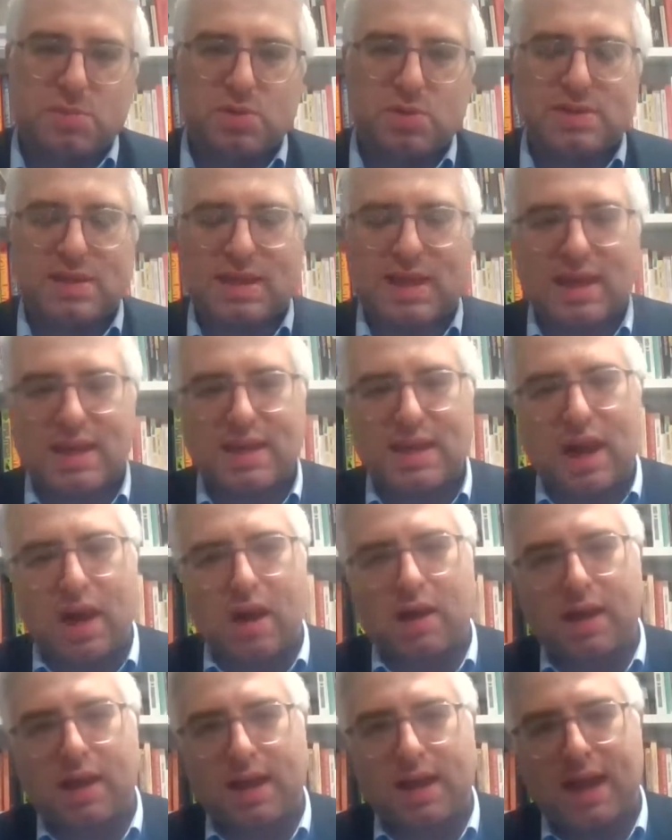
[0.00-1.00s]
music at
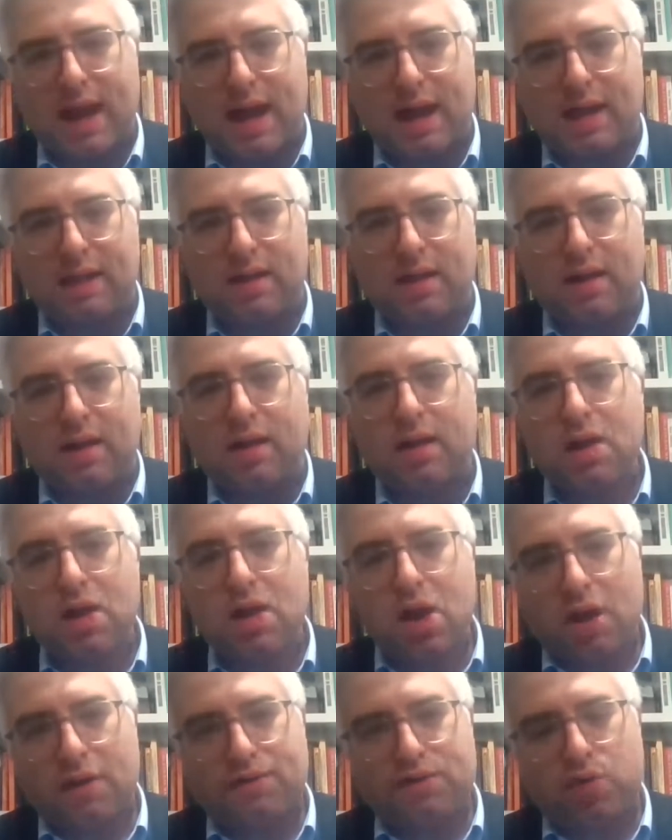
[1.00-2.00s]
Yarche Kala
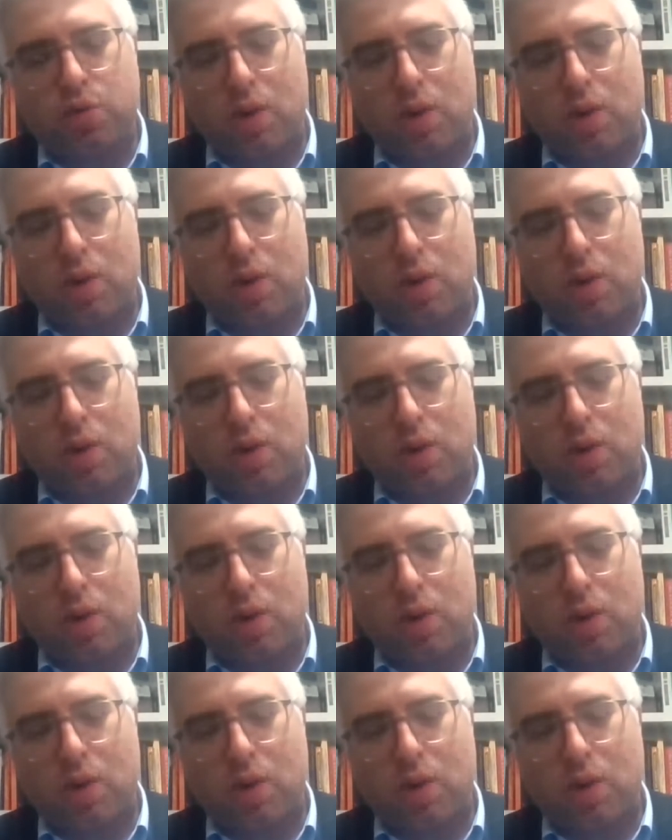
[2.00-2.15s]
of